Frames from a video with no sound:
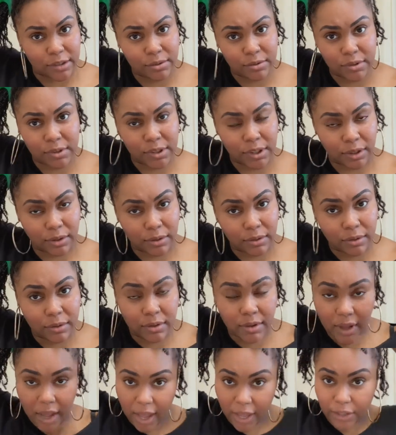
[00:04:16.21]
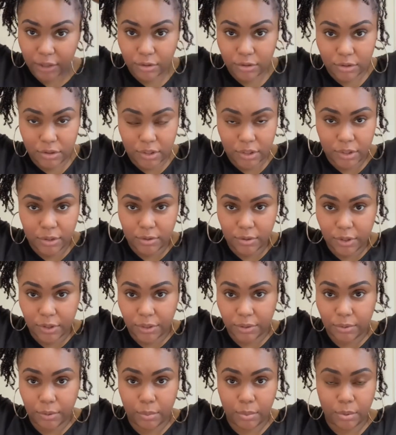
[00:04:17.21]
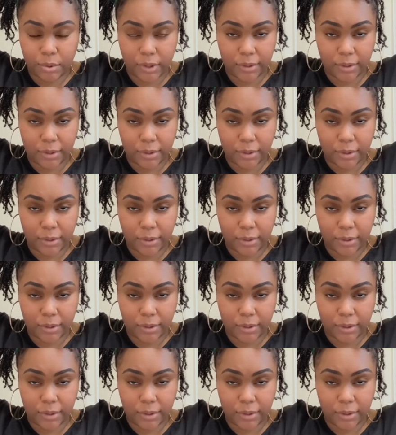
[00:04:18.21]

so I usually do a 3-point